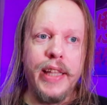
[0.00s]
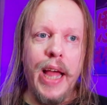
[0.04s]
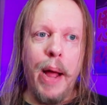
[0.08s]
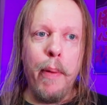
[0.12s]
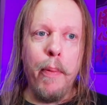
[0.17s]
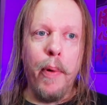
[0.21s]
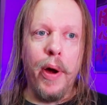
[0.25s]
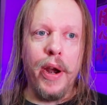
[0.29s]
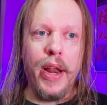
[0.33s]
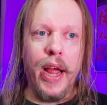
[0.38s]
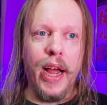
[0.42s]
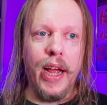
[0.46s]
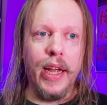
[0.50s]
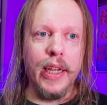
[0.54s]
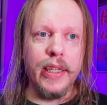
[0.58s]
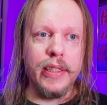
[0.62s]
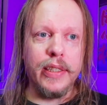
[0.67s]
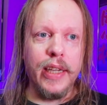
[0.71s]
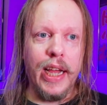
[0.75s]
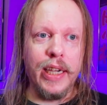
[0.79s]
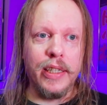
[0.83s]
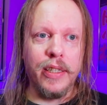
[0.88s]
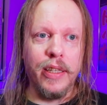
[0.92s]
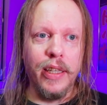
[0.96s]
That one
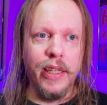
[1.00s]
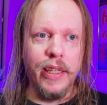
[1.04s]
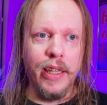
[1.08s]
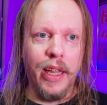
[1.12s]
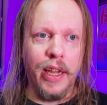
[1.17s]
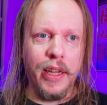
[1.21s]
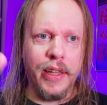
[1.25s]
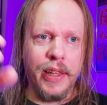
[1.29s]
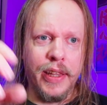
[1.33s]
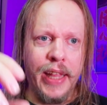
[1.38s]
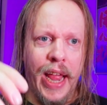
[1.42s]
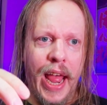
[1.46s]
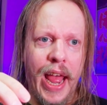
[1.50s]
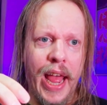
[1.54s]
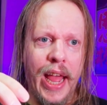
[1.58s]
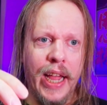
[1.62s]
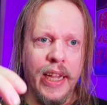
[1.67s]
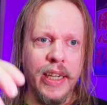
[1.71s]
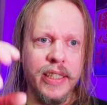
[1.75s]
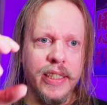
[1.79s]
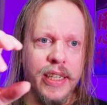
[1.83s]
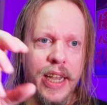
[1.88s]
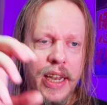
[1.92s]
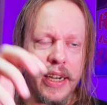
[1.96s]
has actually like
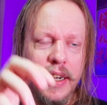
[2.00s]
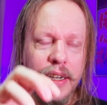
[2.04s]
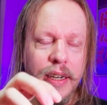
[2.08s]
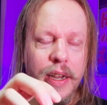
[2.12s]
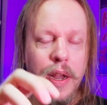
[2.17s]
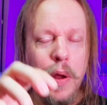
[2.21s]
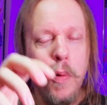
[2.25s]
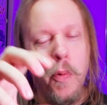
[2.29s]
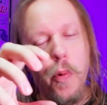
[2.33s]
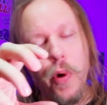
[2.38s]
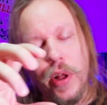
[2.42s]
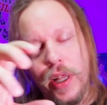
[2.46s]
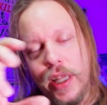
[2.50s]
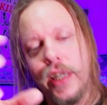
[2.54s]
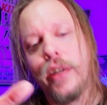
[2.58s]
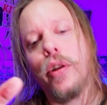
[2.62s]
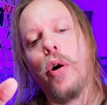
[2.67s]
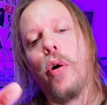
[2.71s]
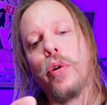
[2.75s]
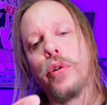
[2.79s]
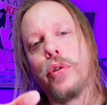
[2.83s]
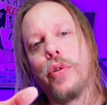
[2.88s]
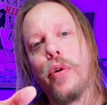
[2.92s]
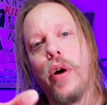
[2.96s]
tanks and, well, it
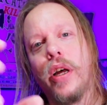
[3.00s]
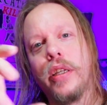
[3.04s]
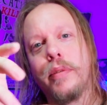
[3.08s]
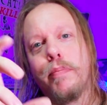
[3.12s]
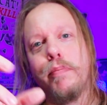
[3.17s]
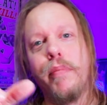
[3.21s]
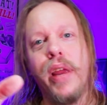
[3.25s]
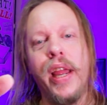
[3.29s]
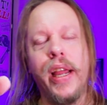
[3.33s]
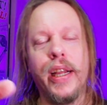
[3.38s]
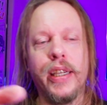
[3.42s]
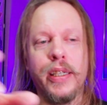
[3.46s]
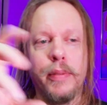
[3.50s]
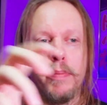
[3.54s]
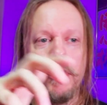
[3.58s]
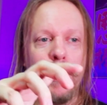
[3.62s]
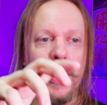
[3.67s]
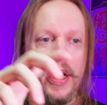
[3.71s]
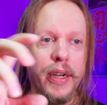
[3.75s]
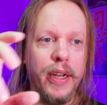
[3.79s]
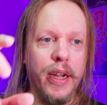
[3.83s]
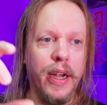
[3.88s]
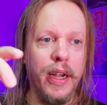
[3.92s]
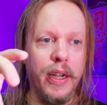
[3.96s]
also has mechs,
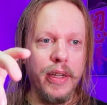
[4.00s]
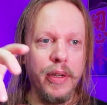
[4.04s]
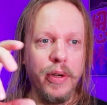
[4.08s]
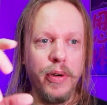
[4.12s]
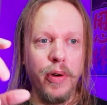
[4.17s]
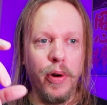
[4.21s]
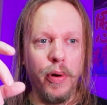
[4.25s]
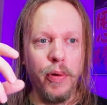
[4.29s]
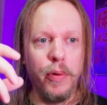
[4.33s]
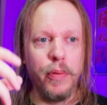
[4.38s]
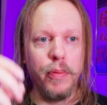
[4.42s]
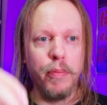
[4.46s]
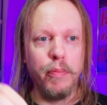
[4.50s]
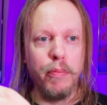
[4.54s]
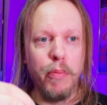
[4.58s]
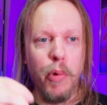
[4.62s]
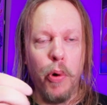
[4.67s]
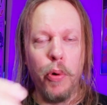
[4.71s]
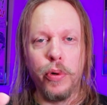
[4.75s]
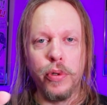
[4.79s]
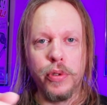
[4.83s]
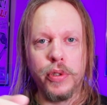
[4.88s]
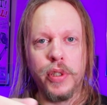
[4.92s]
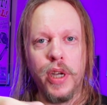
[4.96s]
but
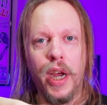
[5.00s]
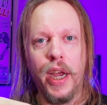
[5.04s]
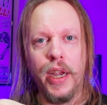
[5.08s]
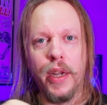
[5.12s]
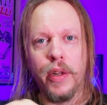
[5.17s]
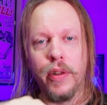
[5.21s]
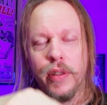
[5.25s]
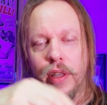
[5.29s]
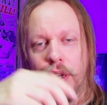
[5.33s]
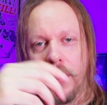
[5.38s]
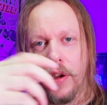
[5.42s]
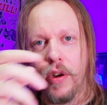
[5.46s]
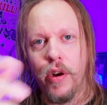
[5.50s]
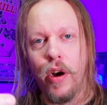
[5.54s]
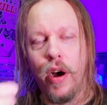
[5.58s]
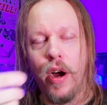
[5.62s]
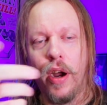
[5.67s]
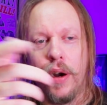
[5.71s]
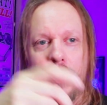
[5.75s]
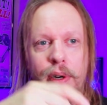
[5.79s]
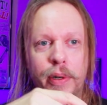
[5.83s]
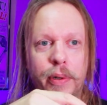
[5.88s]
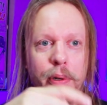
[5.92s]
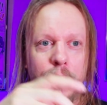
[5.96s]
motorcycle and
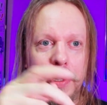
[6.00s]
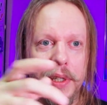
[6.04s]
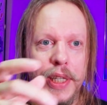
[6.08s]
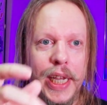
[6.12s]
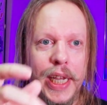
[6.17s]
car and all